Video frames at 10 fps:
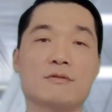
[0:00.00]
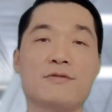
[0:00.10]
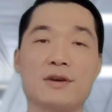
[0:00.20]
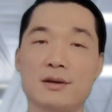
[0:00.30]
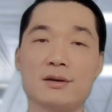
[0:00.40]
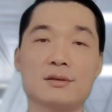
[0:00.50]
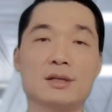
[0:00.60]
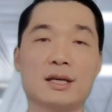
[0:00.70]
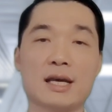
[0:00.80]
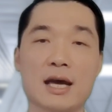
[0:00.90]
to
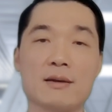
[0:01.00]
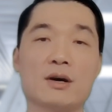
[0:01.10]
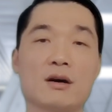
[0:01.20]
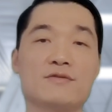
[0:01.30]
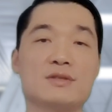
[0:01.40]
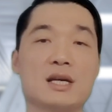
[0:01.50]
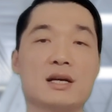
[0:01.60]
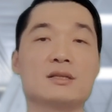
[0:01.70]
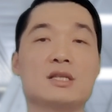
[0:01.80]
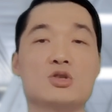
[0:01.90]
fill the gap of
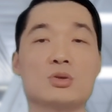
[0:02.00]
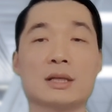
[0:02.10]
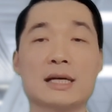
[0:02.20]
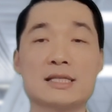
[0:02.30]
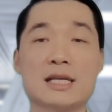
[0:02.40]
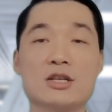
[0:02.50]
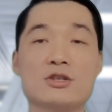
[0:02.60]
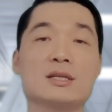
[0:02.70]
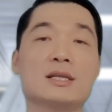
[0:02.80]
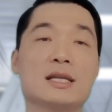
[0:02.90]
their
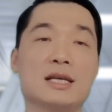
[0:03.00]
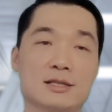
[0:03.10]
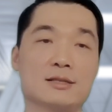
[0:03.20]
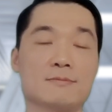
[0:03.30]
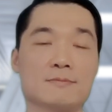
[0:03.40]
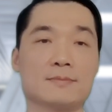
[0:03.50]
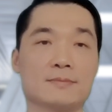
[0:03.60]
digitalization needs.